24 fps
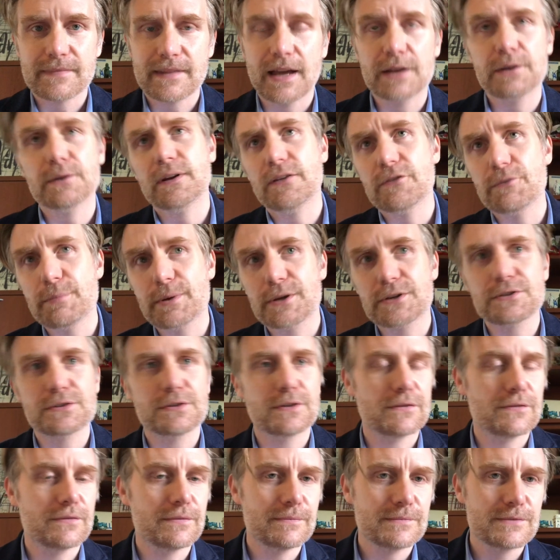I don't have a picture
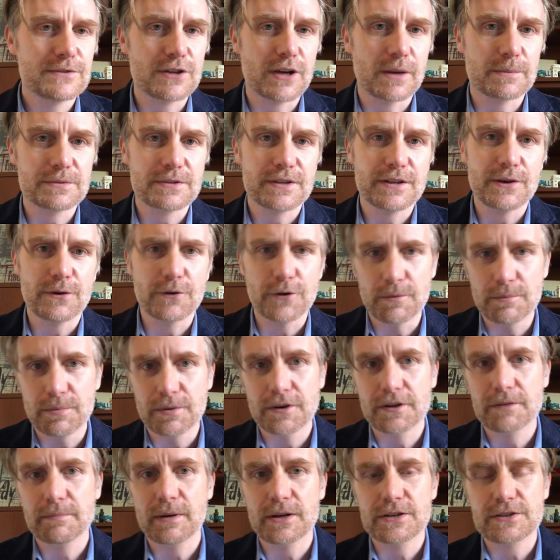of Chomsky or a
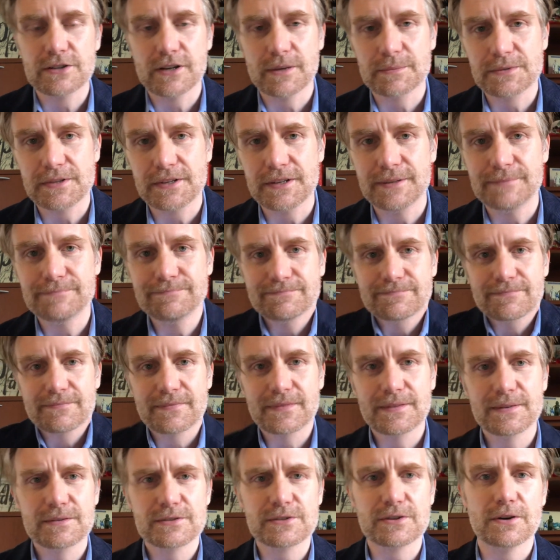book by Chomsky.
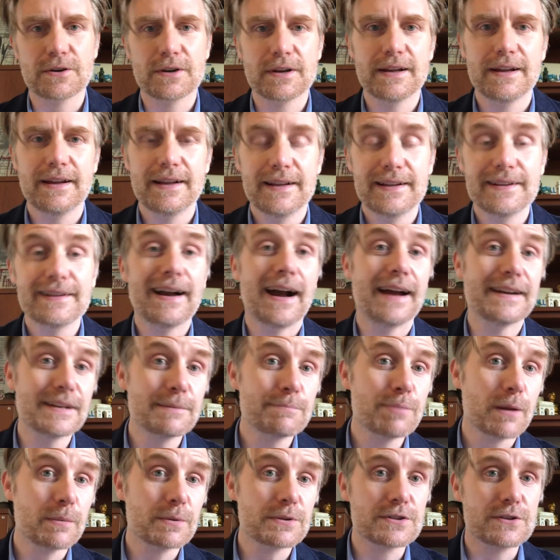Sorry. I did
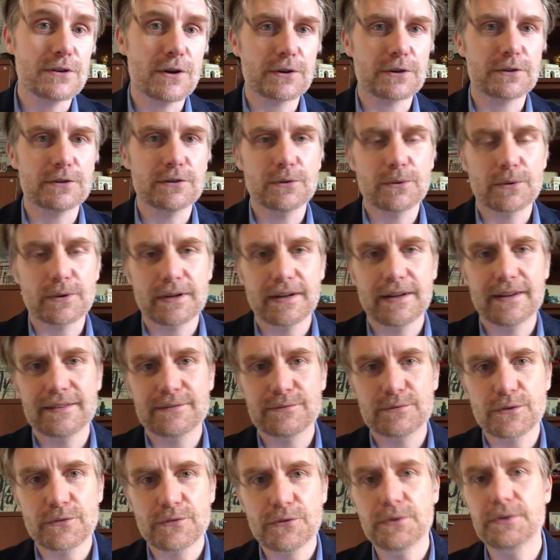publish an article where I
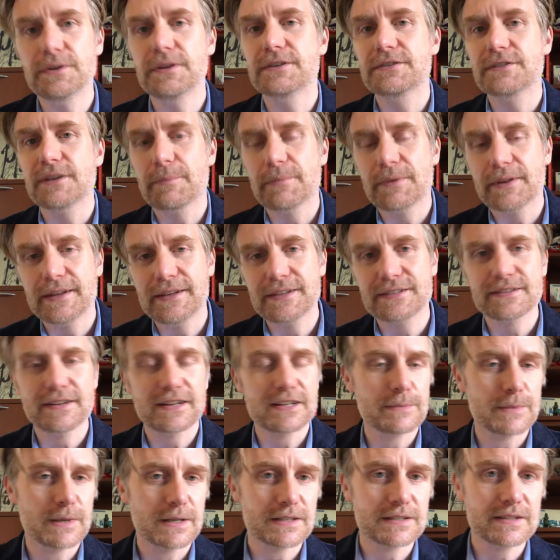refuted something he said
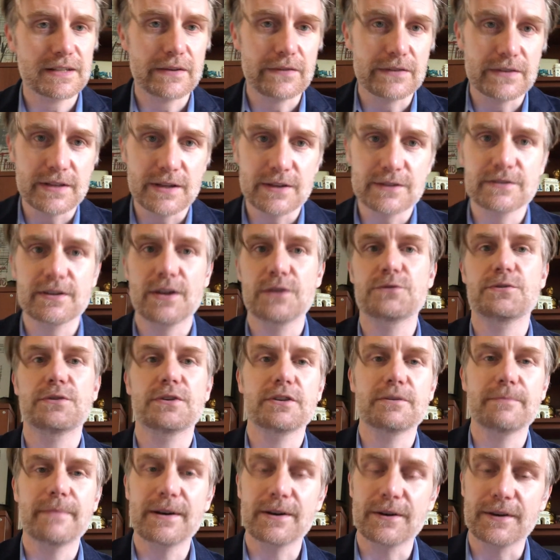about a 17th century
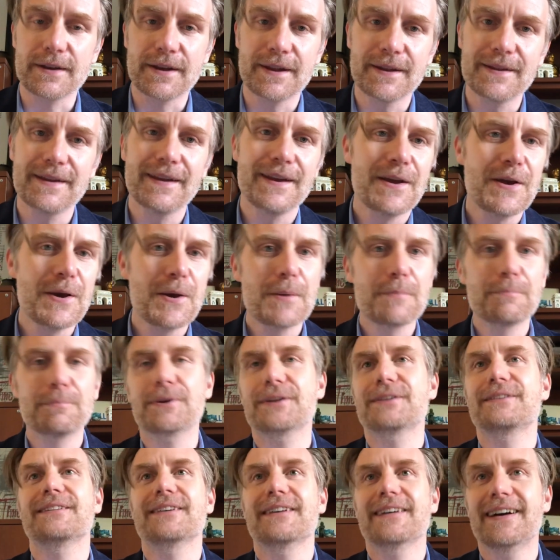grammarian.
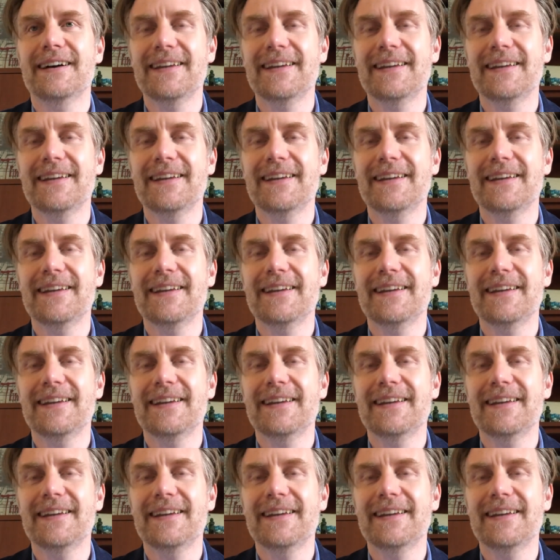But,